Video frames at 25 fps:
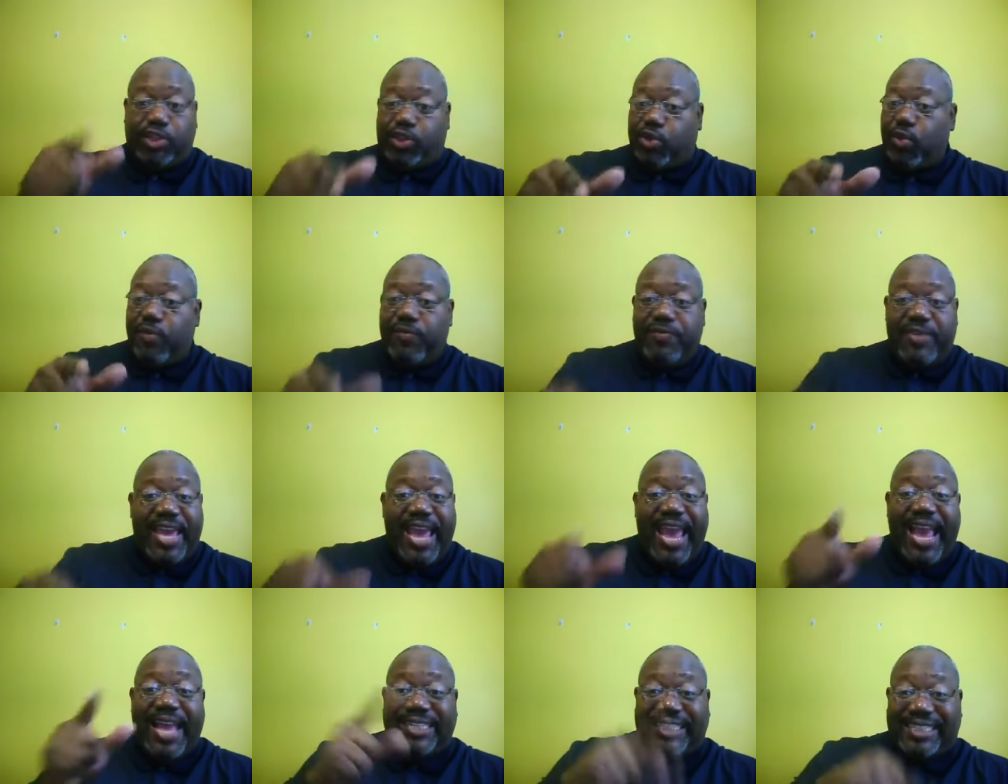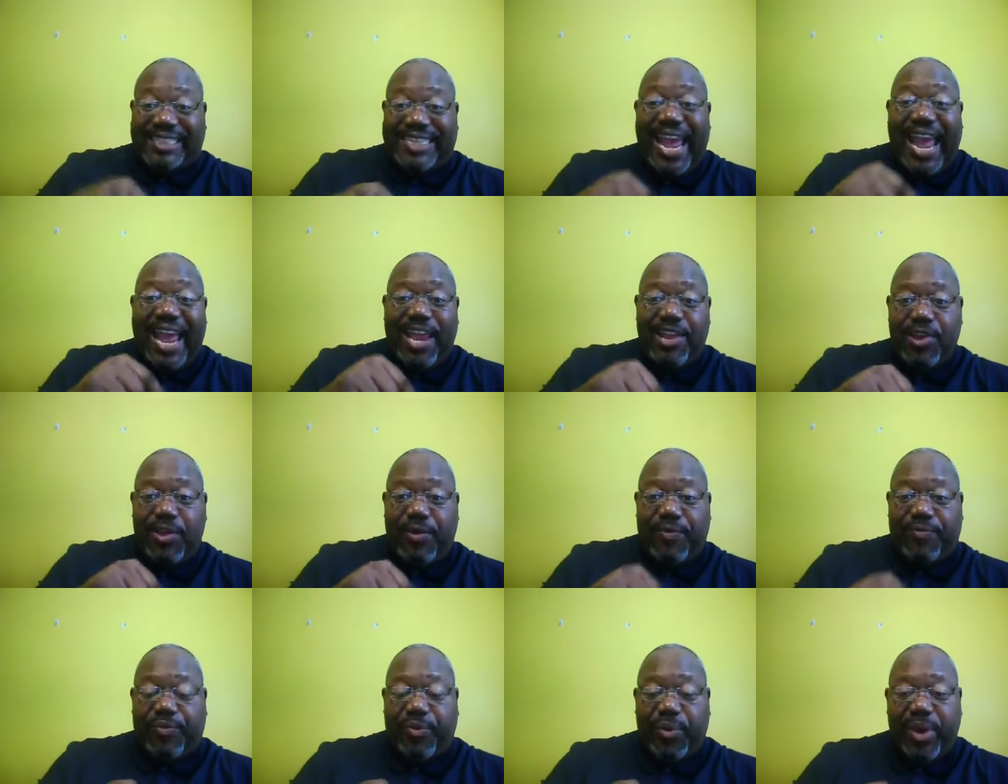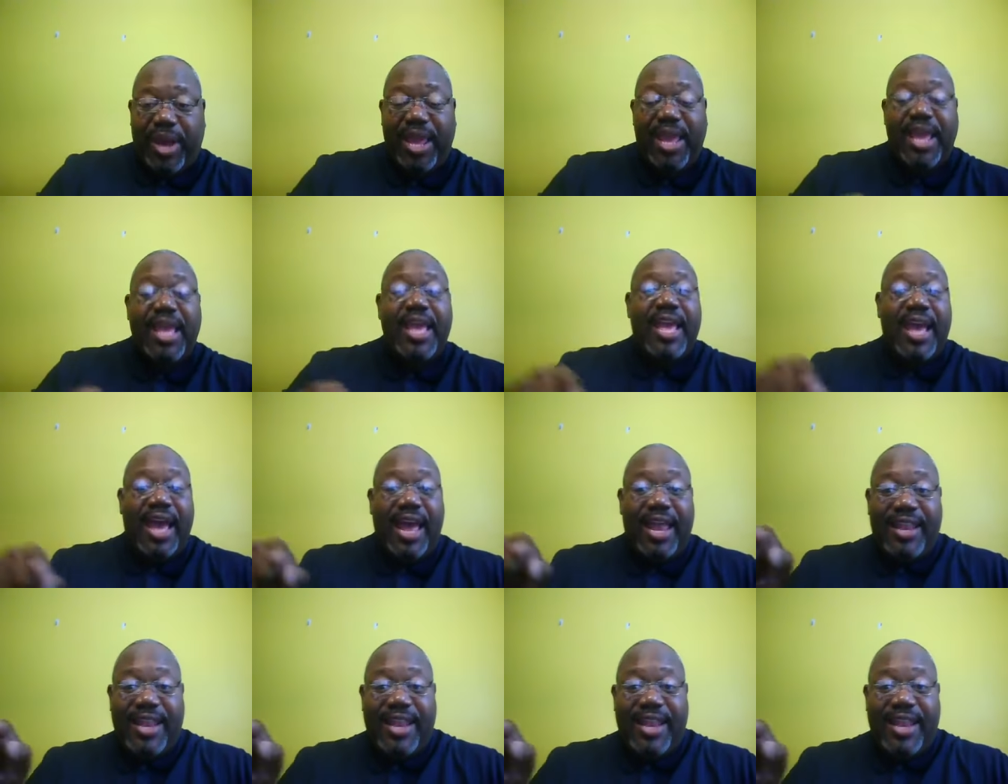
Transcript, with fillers: the truth can't set you free